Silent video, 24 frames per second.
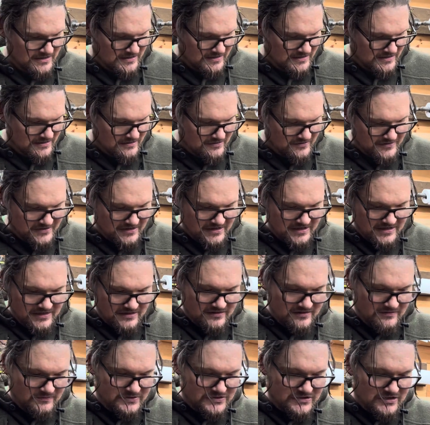you know,
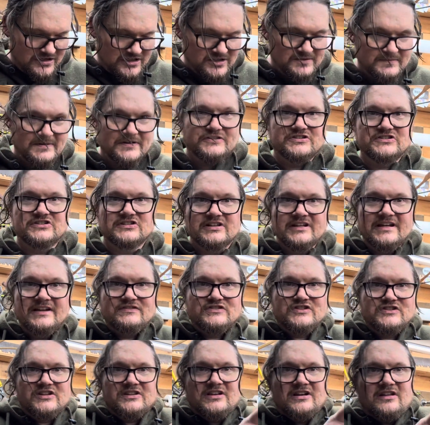we talked about the sleeves
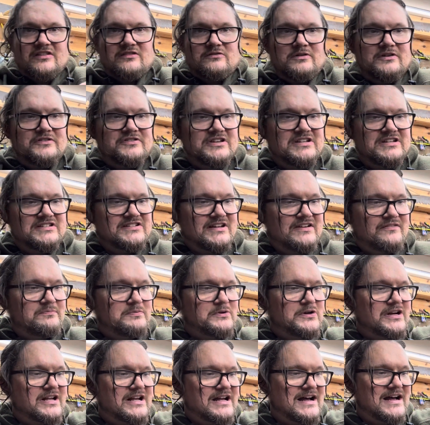on the other one. These have
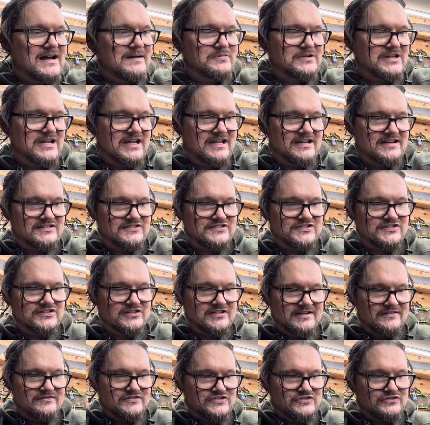pretty complicated
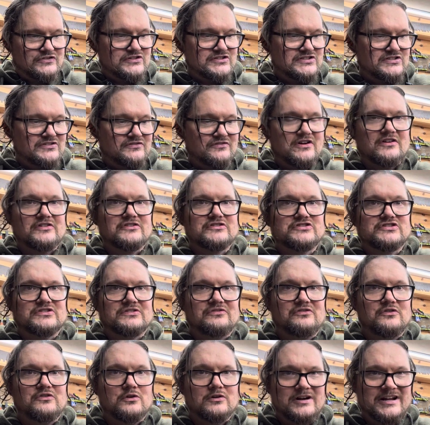sleeves. First of all, there's a
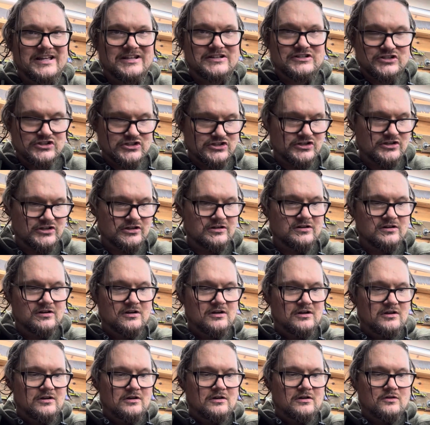4-inch
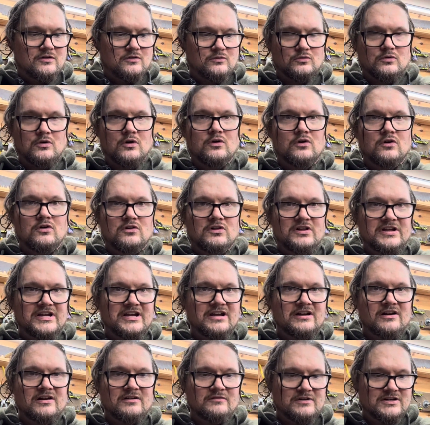roll
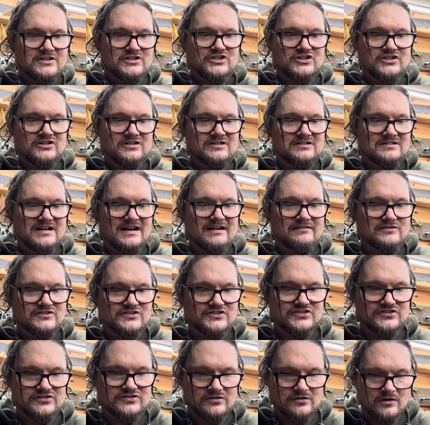here, which I was
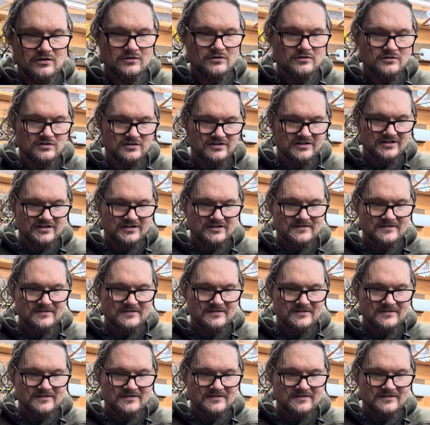told,